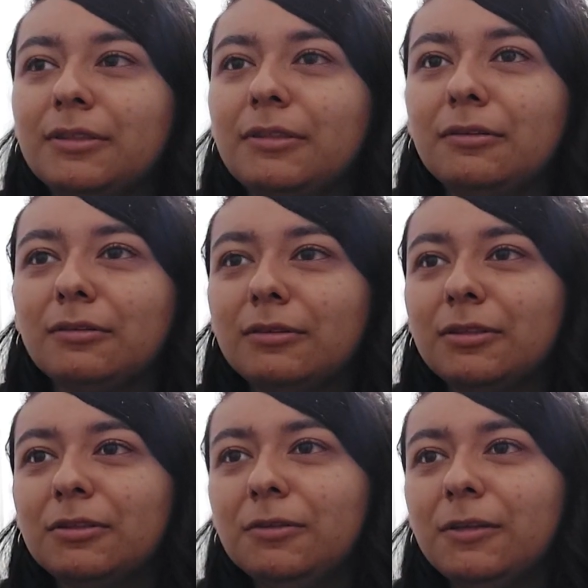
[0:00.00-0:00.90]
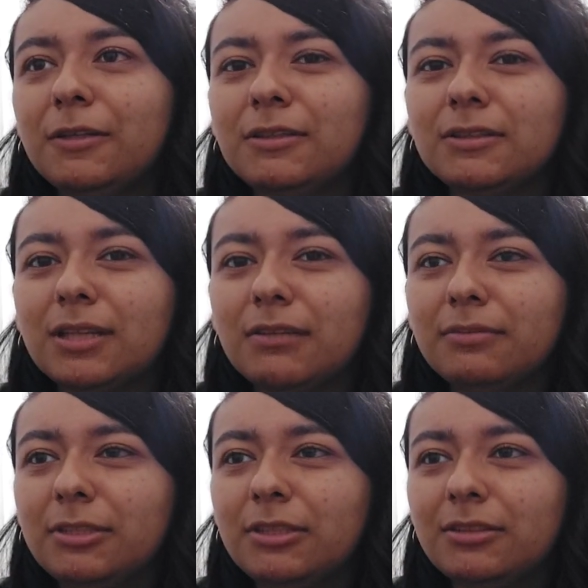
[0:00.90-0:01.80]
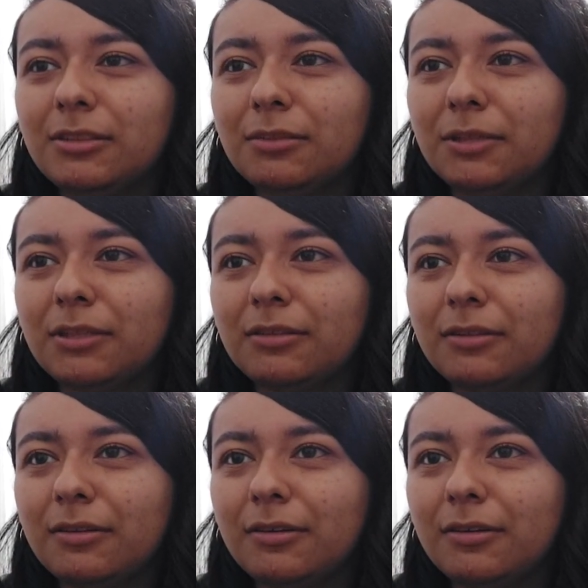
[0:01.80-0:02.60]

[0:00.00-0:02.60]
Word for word: you know, greetings, I'm Chainsaw Man.